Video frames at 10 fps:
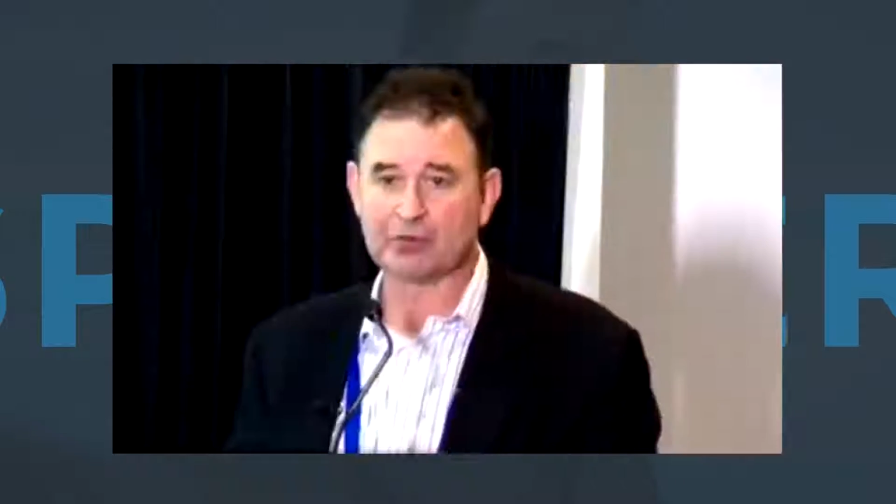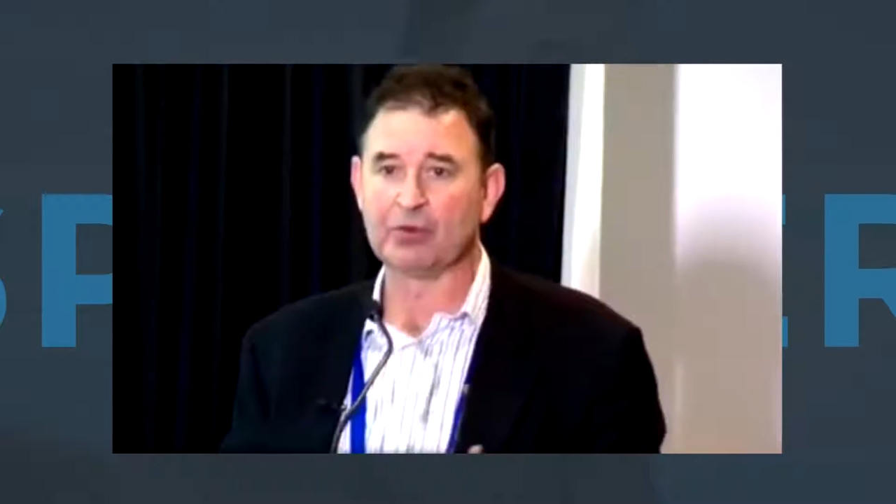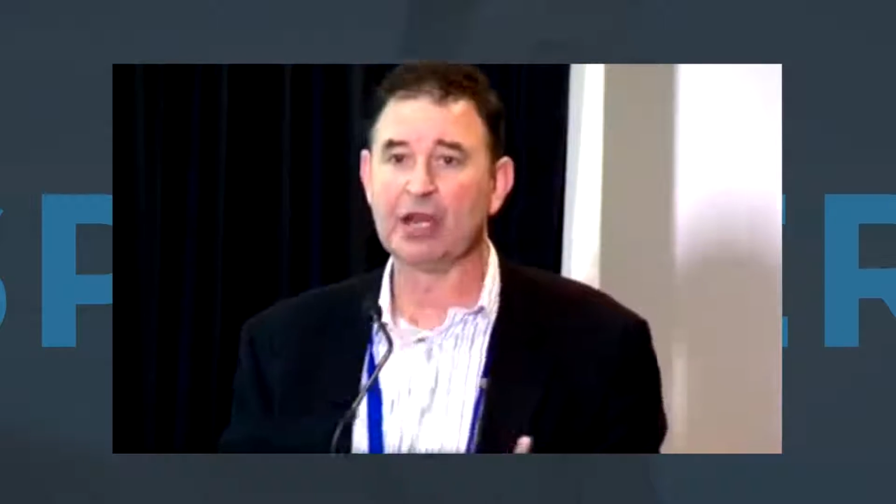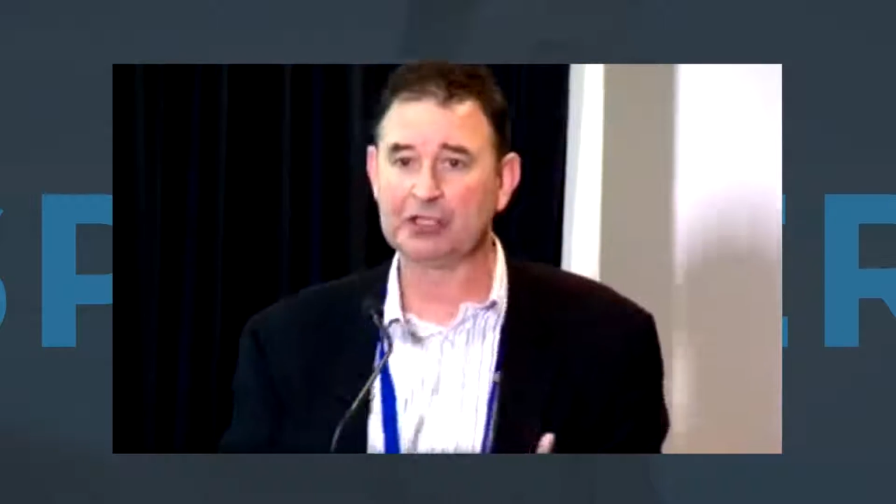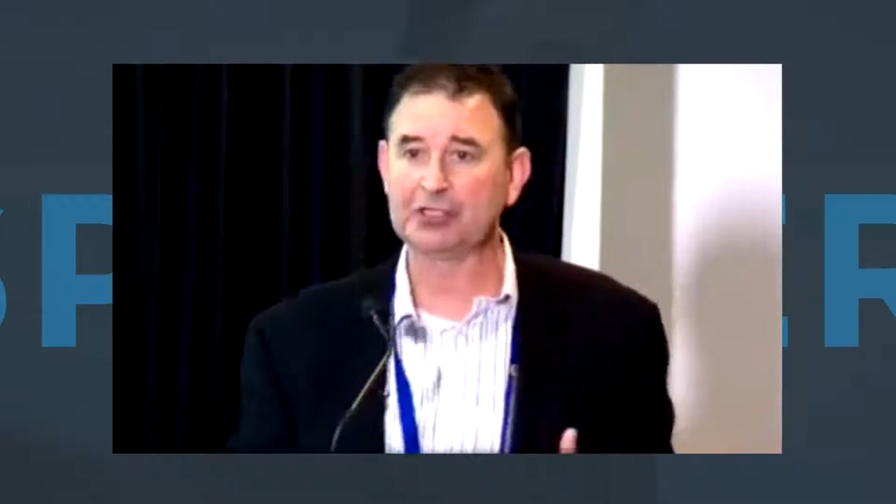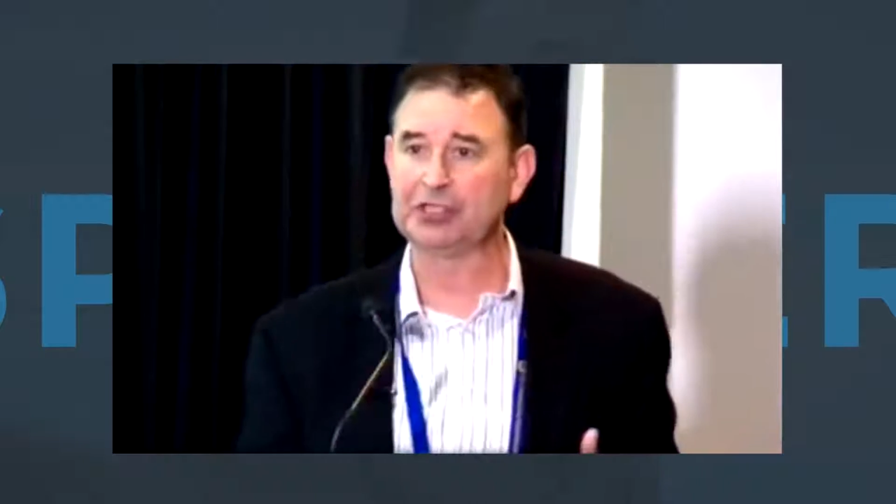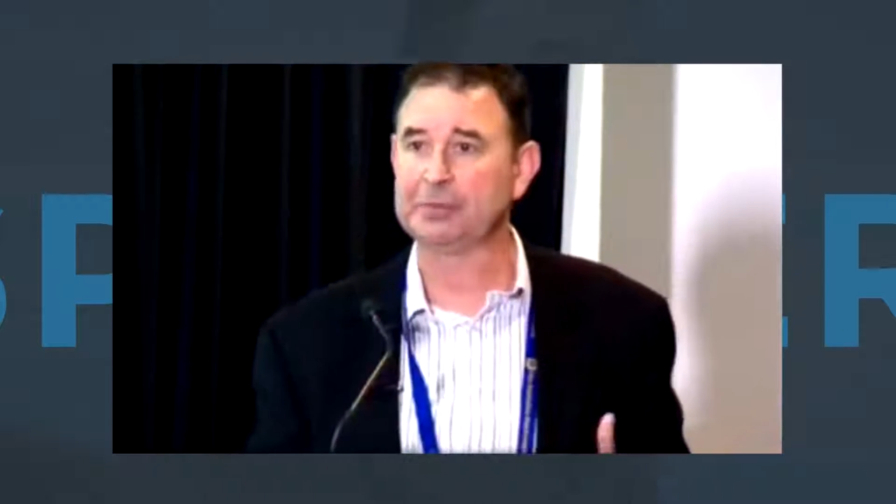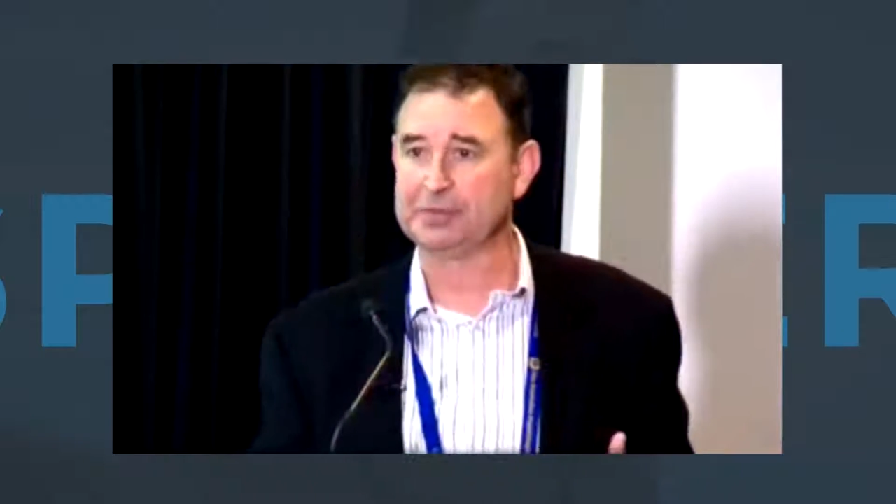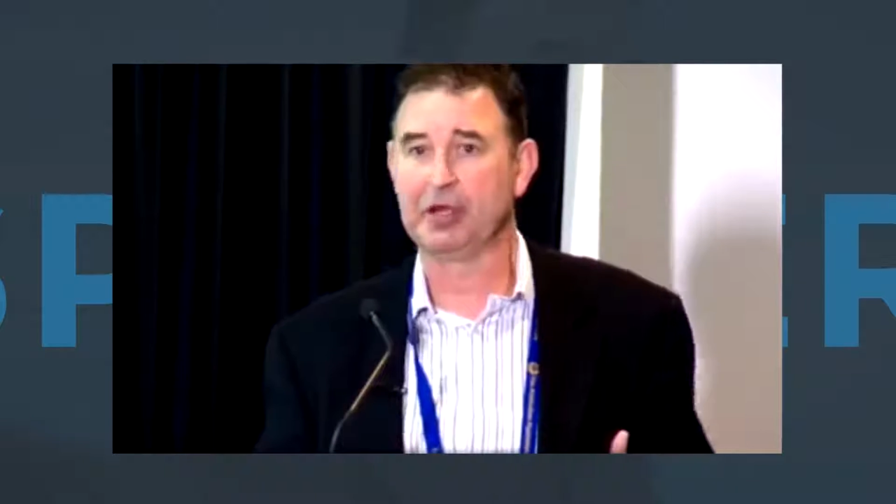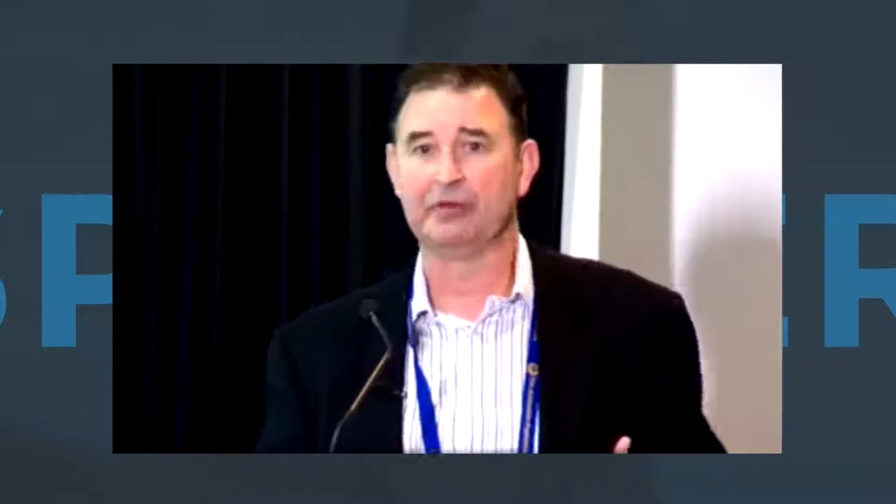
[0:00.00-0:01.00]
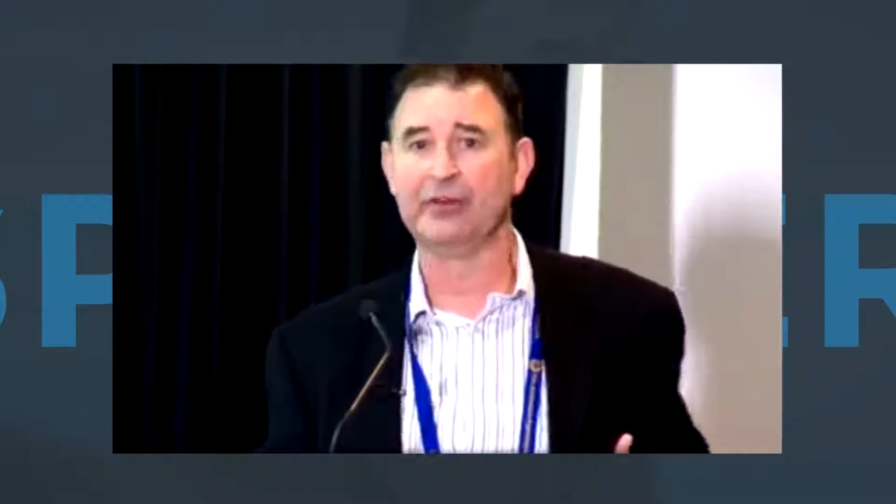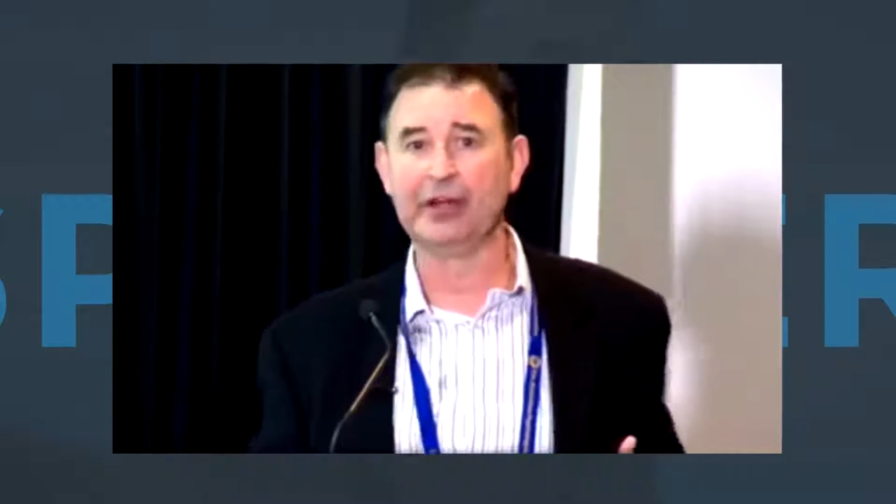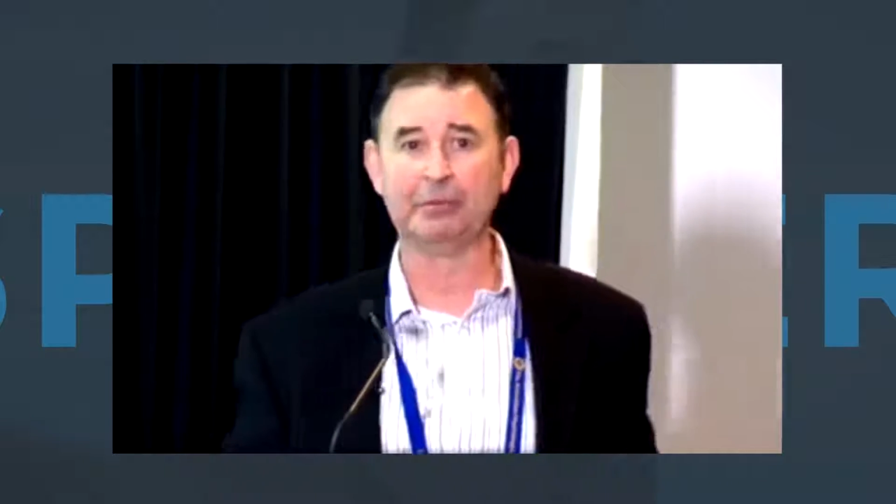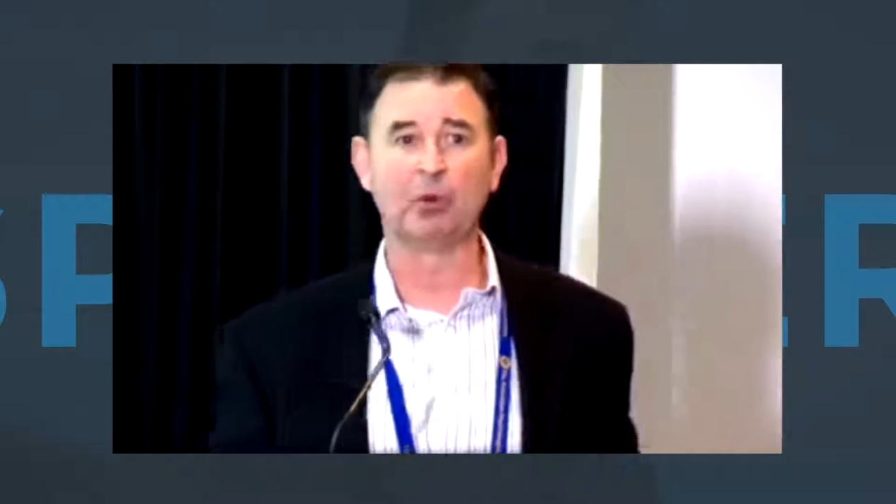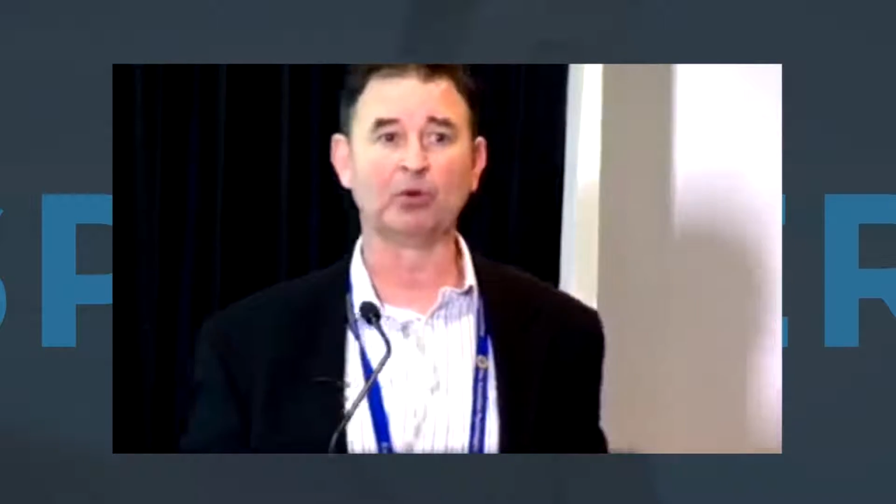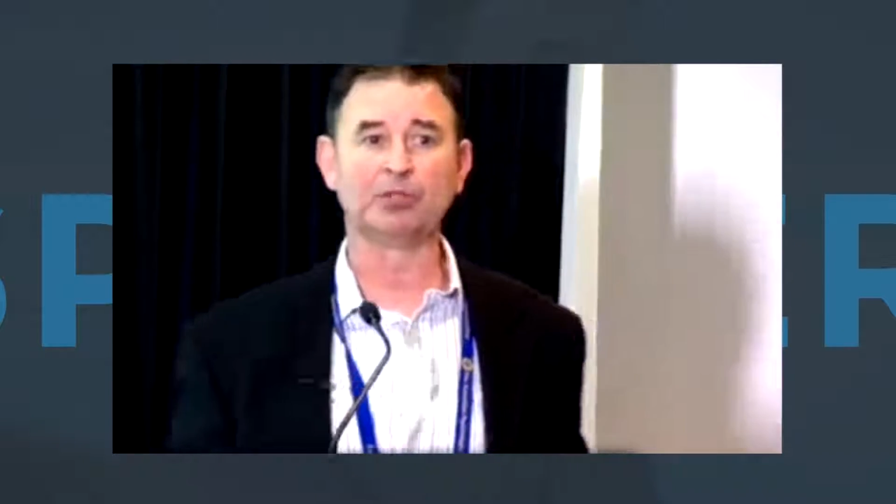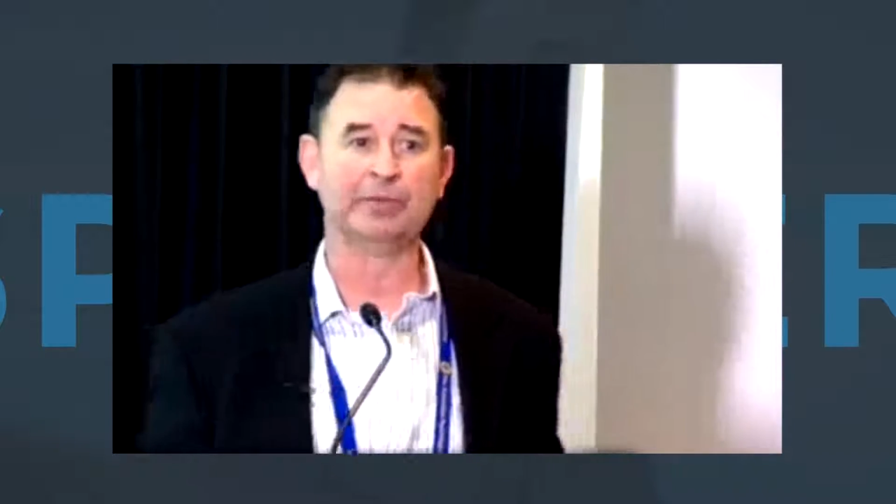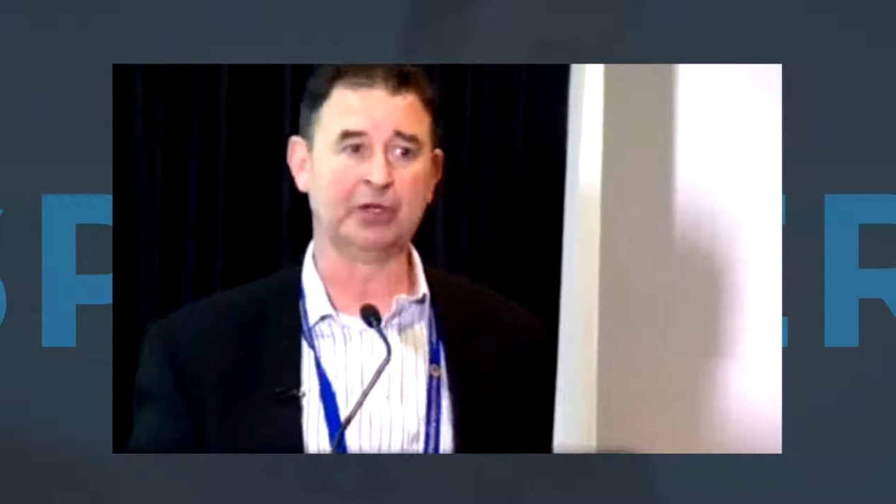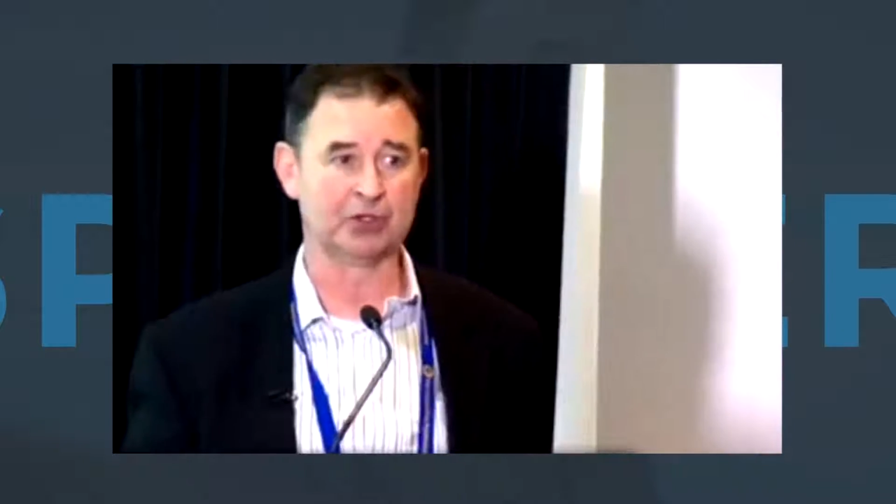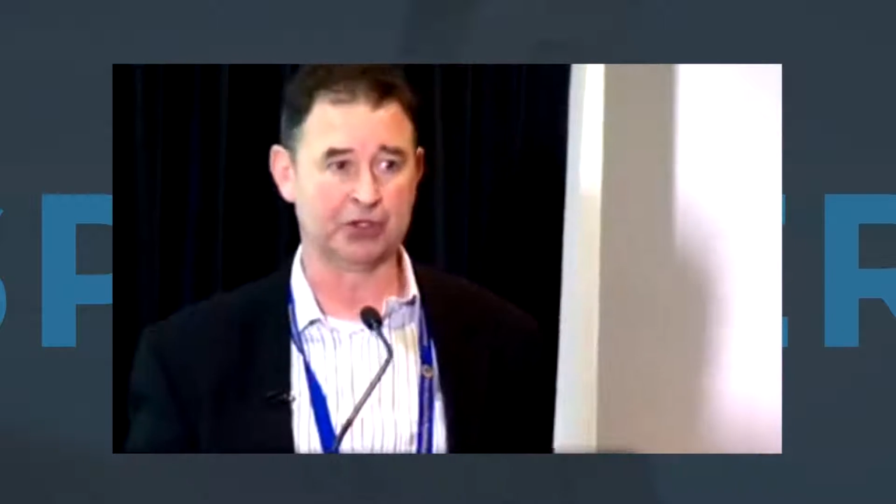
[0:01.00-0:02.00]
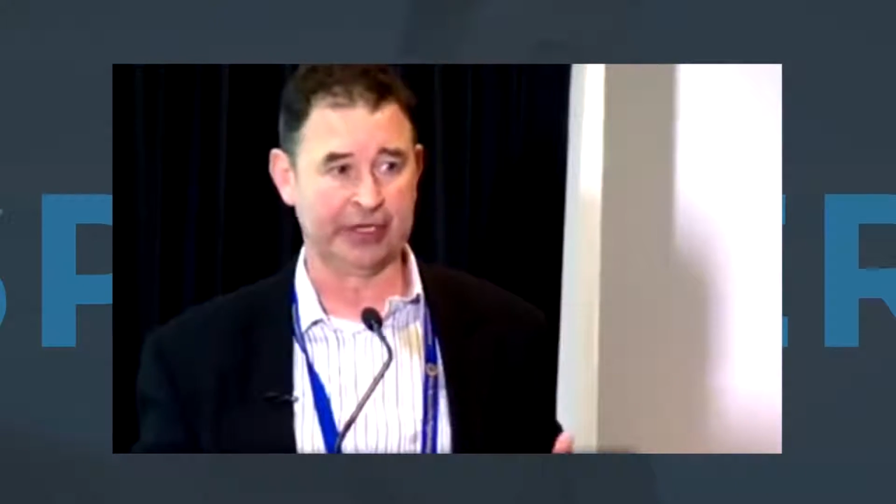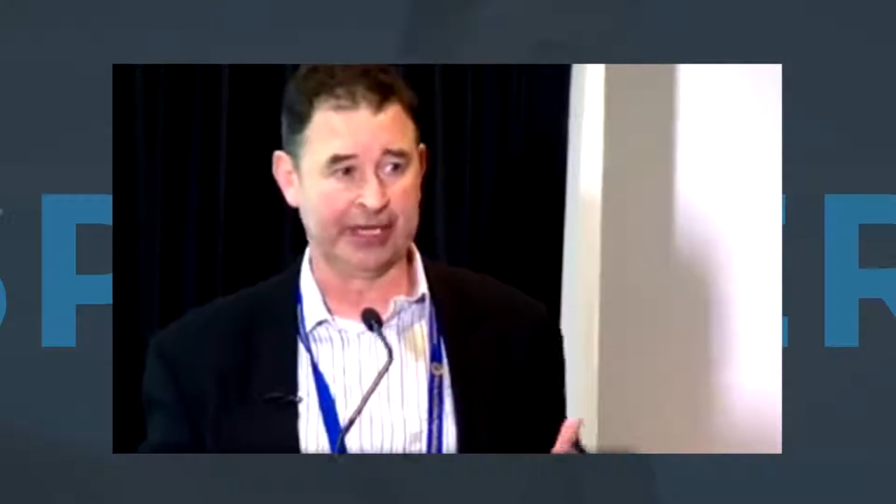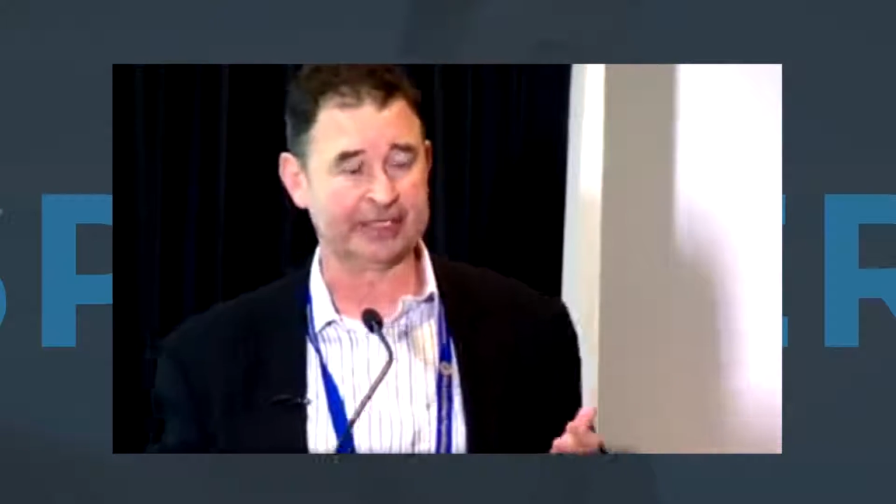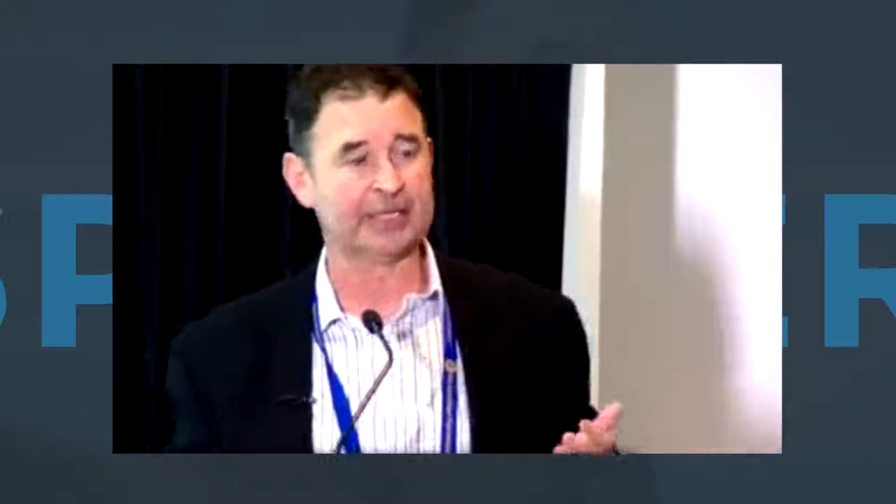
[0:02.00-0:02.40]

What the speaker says: receiving from my training programs